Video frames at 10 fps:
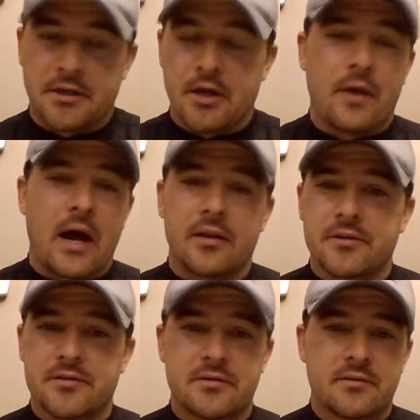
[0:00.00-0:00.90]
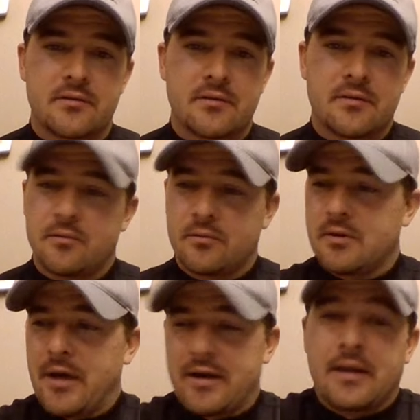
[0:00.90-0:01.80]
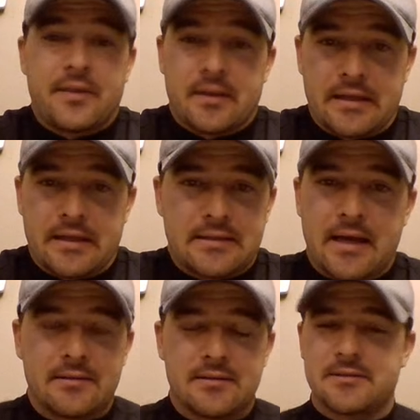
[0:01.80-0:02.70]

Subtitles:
little to no knowledge about anything like that.